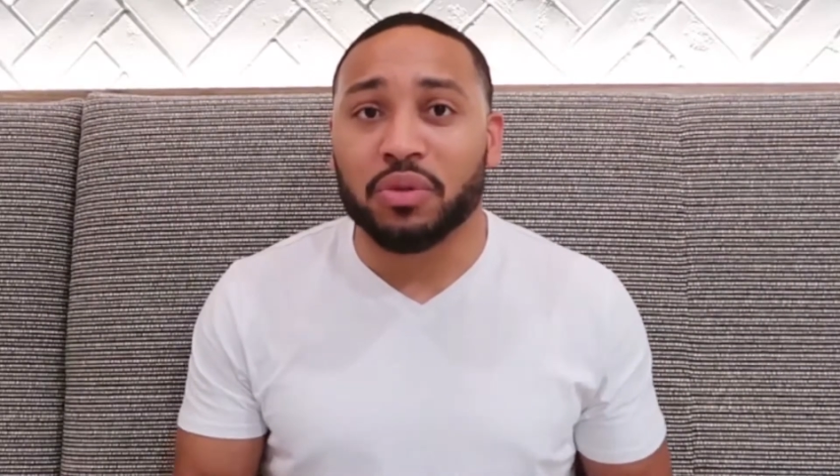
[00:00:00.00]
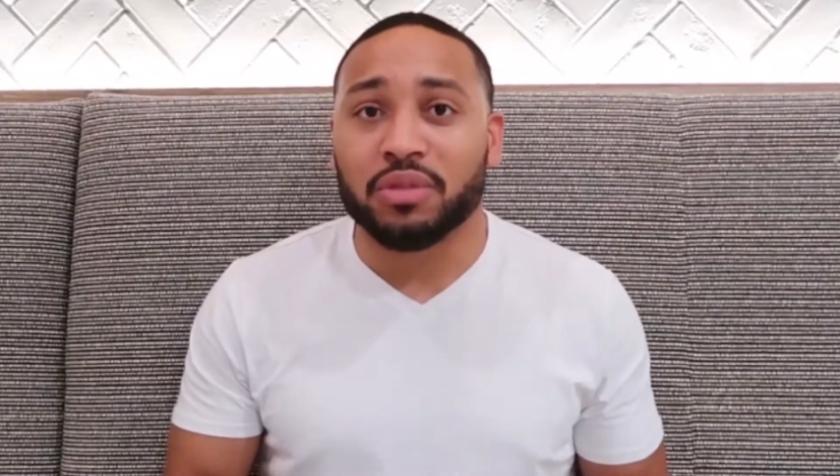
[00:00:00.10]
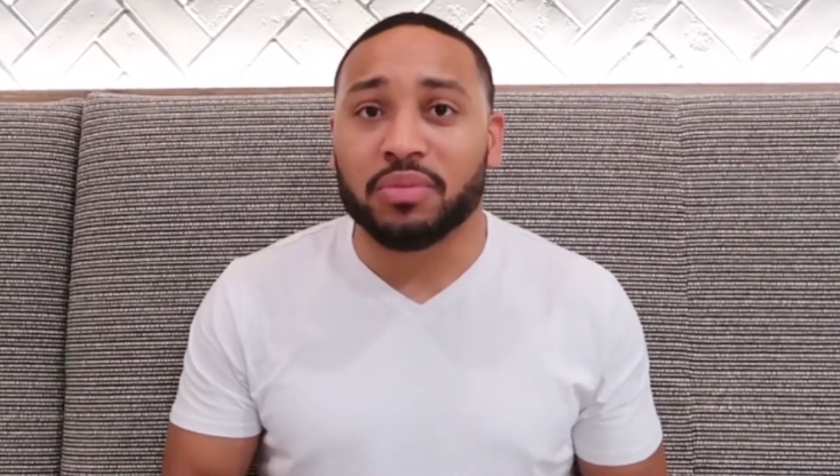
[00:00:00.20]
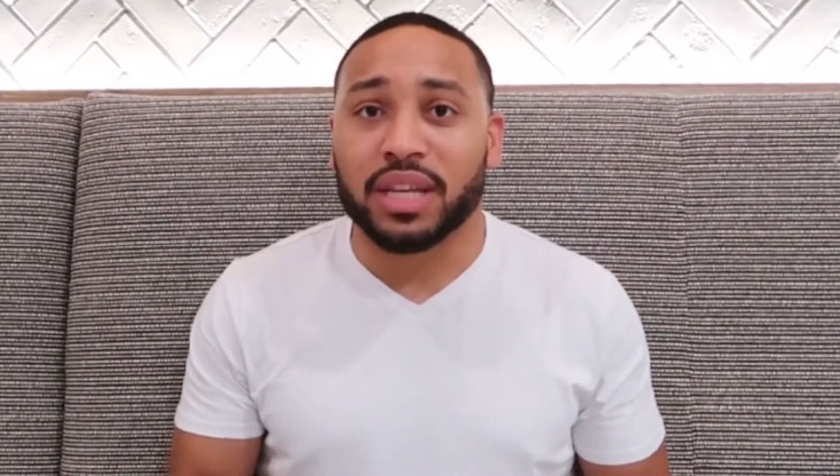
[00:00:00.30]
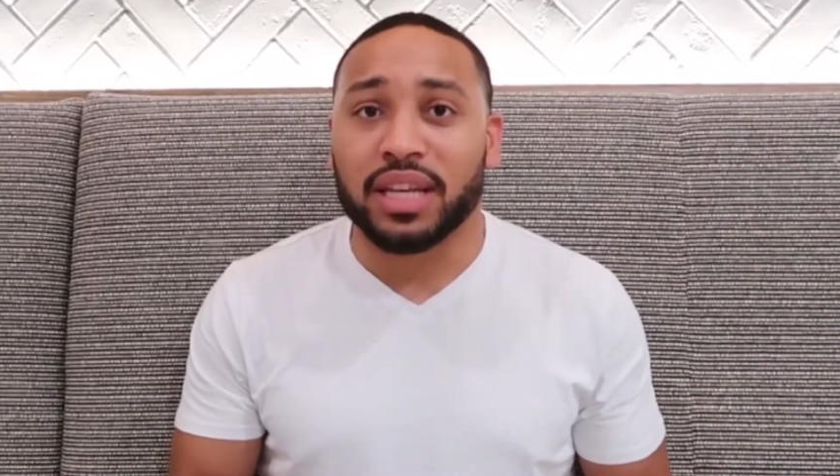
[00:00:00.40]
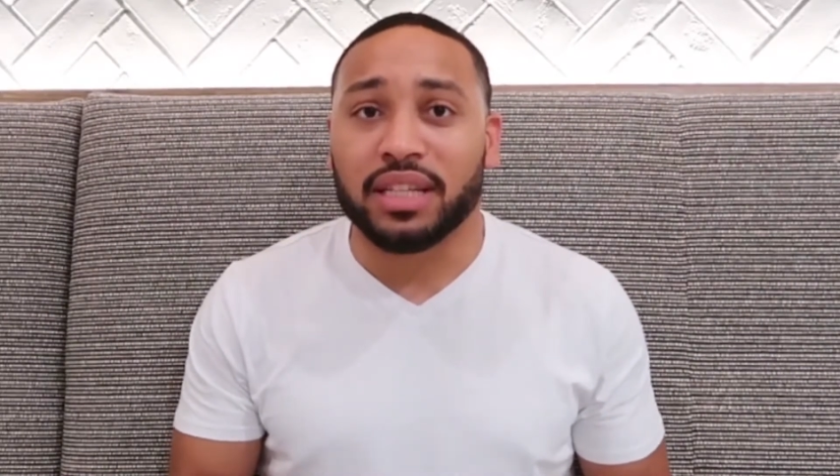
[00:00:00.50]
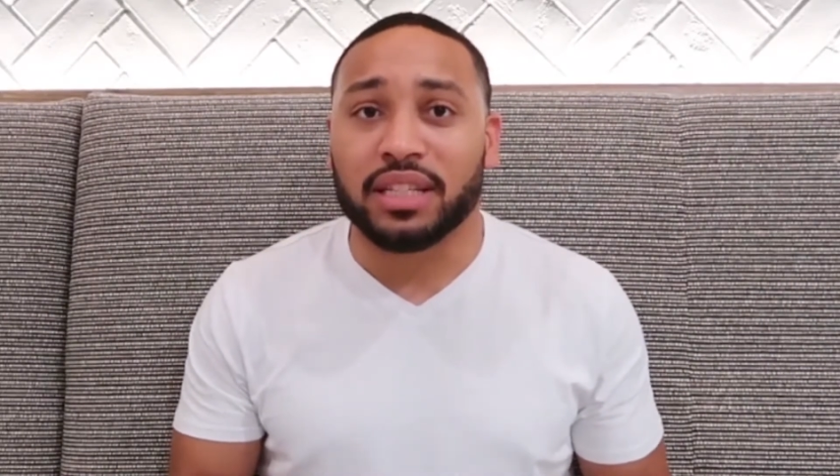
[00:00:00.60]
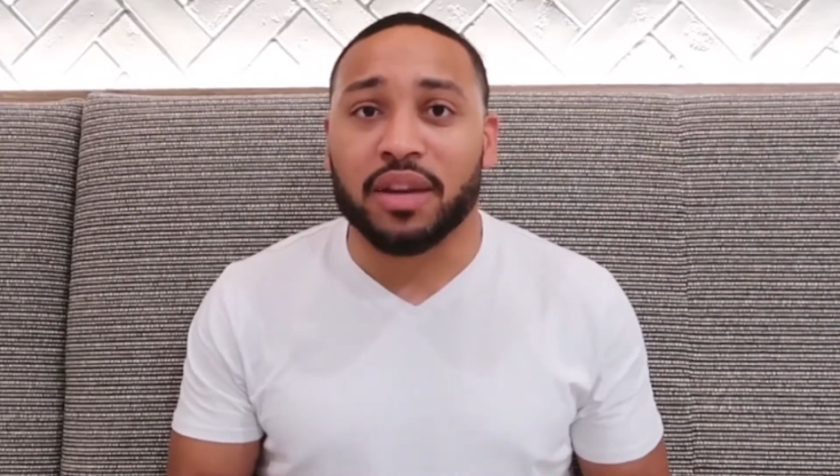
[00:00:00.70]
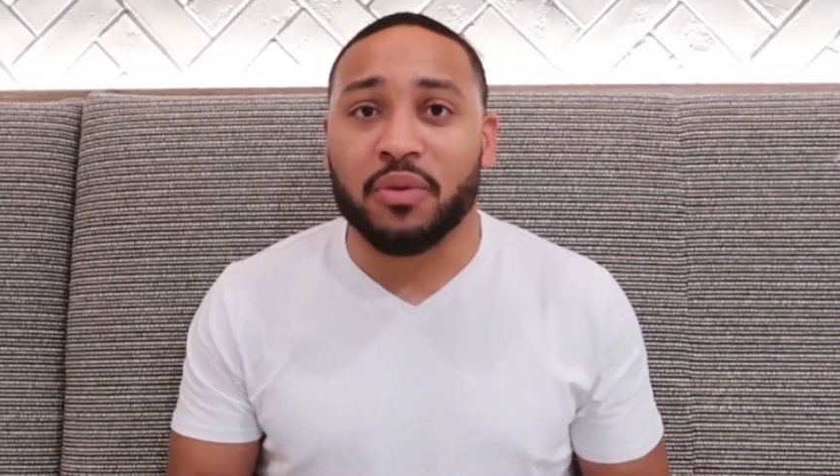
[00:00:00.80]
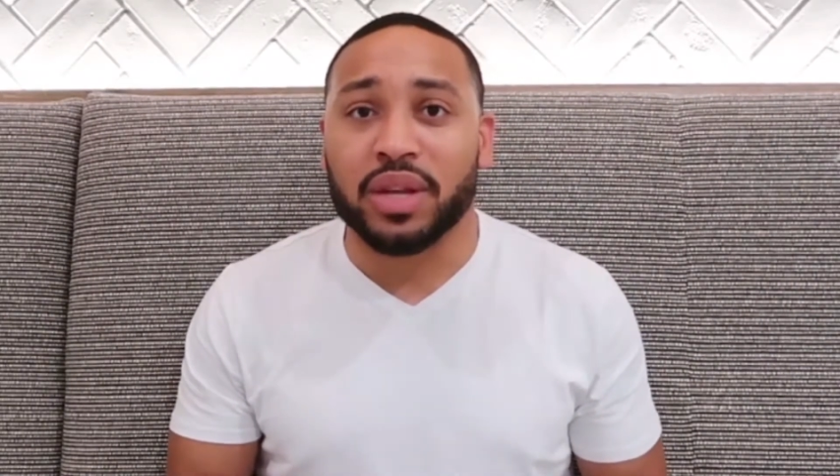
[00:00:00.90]
were some
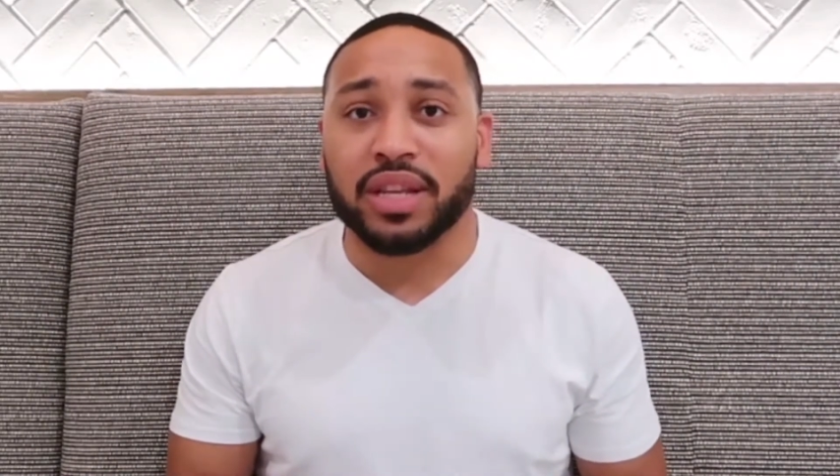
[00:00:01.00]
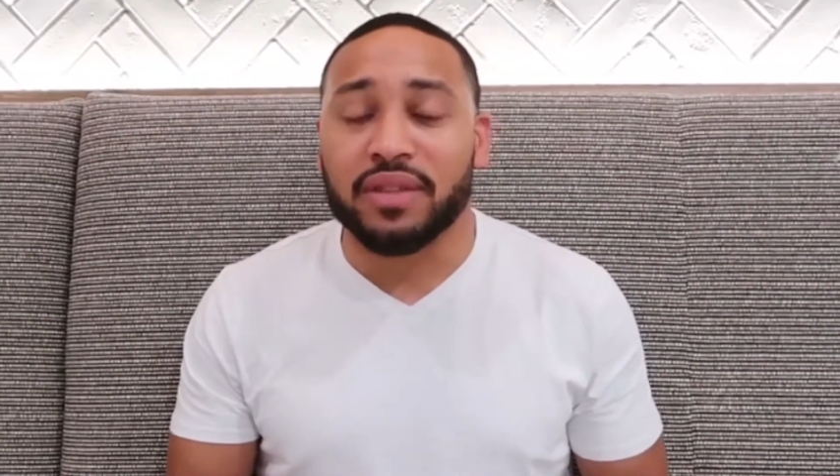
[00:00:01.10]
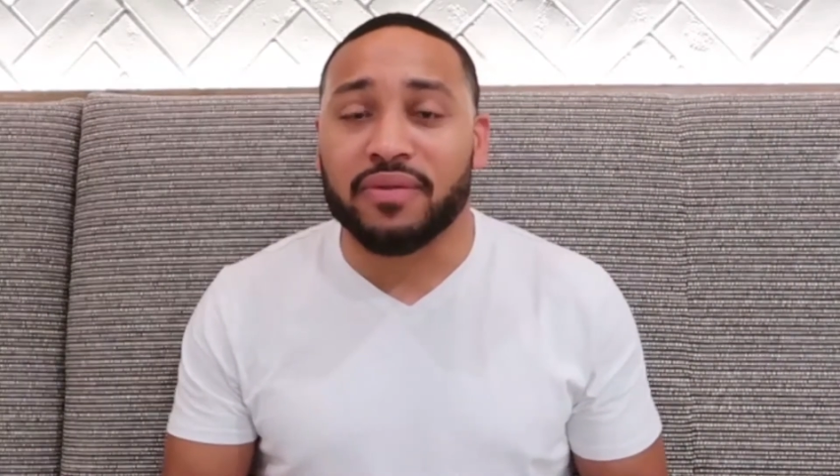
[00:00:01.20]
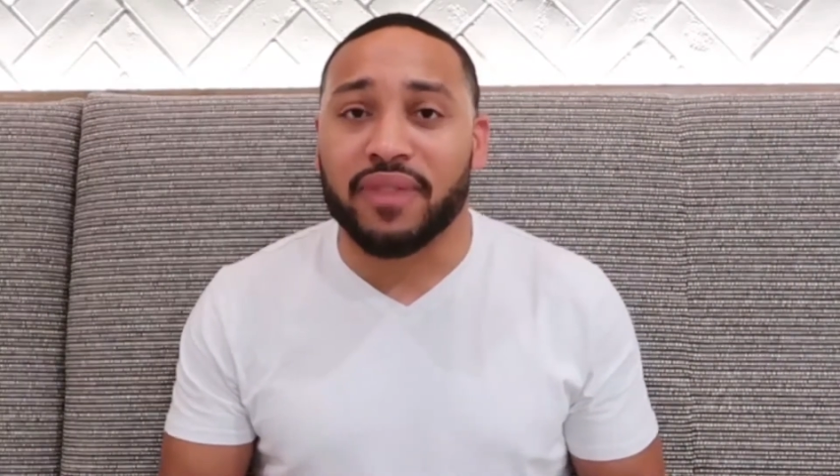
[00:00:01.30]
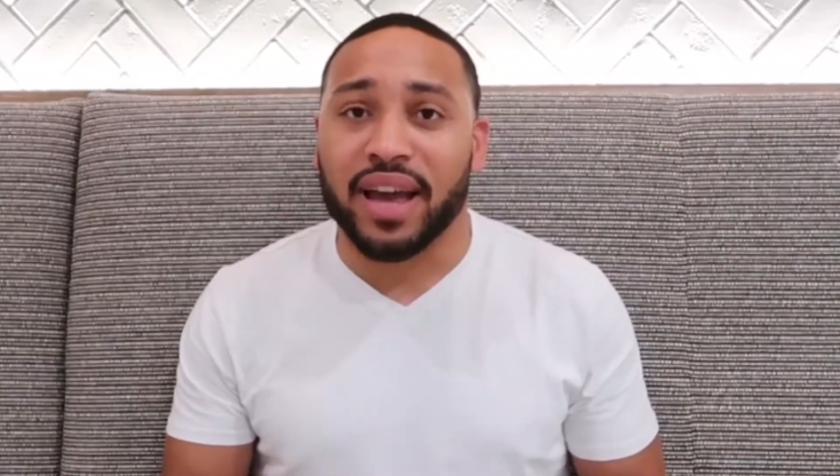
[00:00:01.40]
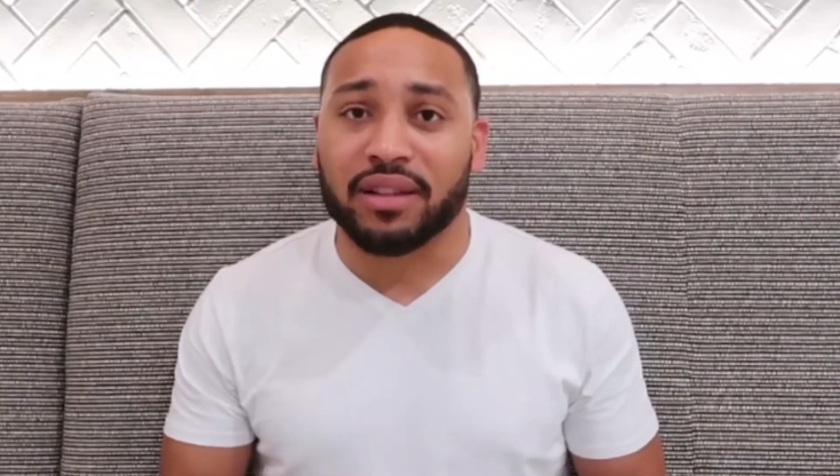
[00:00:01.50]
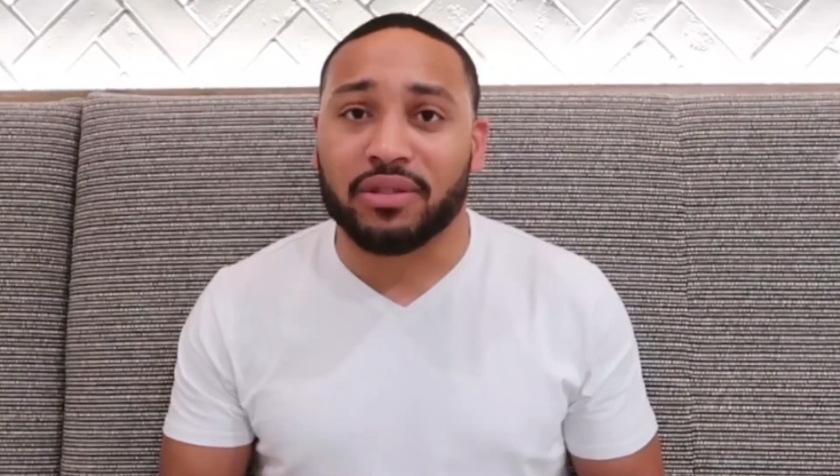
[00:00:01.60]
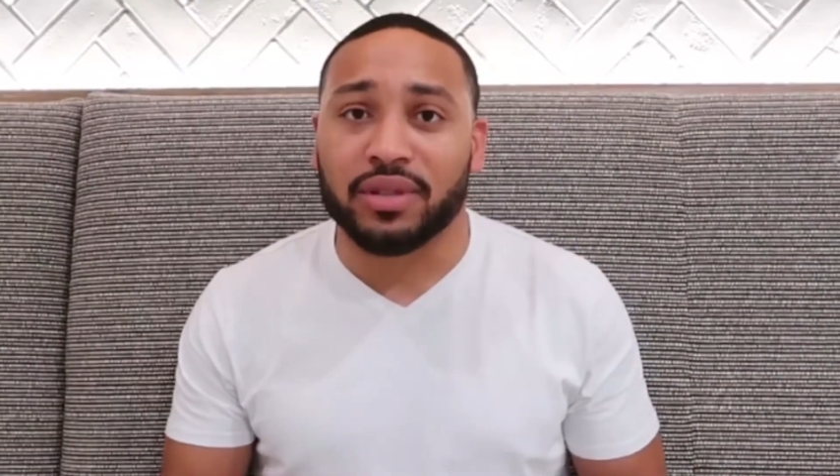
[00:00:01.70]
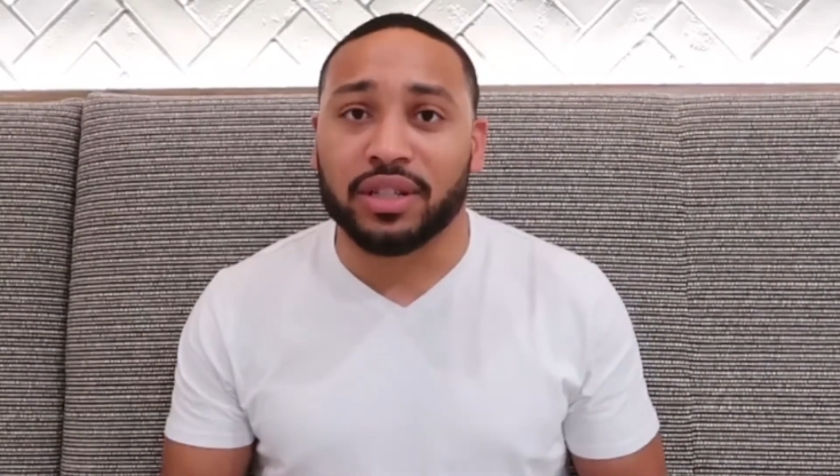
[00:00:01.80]
things that we didn't factor